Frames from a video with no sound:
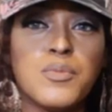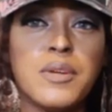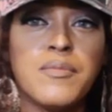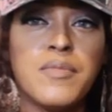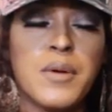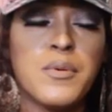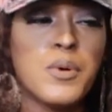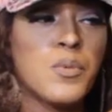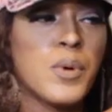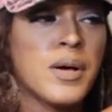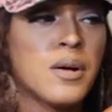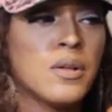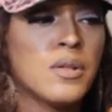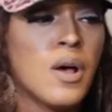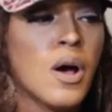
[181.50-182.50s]
went very
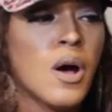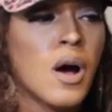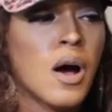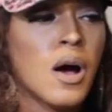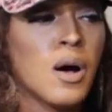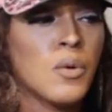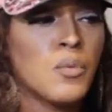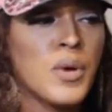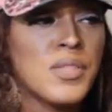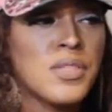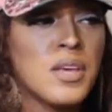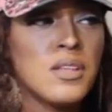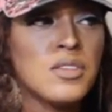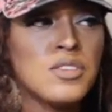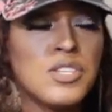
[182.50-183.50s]
well
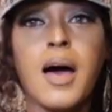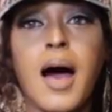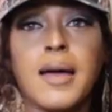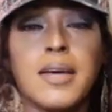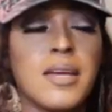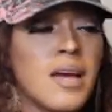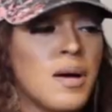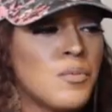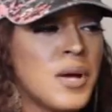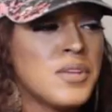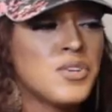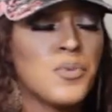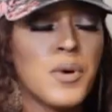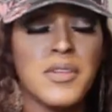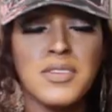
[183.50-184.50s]
with it. I cannot
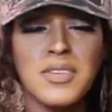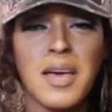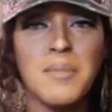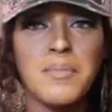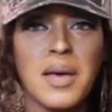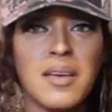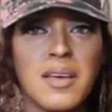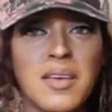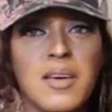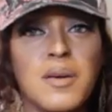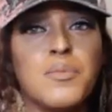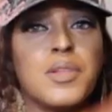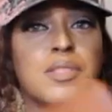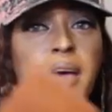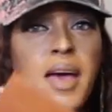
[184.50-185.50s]
wait to wear this handbag
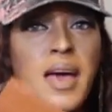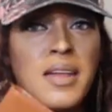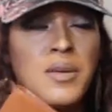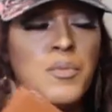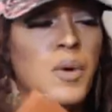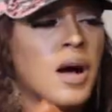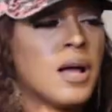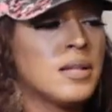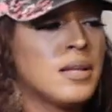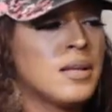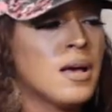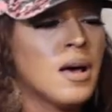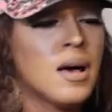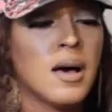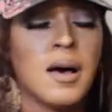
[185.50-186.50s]
again with the Addy
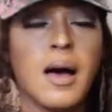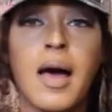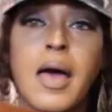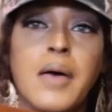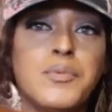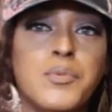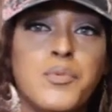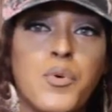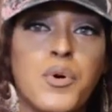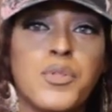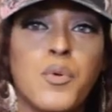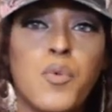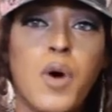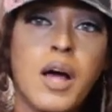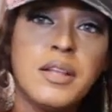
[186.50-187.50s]
wallet. I haven't
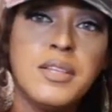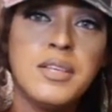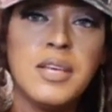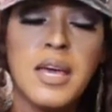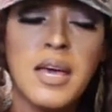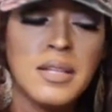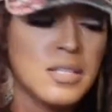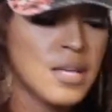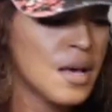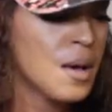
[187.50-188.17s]
worn the wallet yet.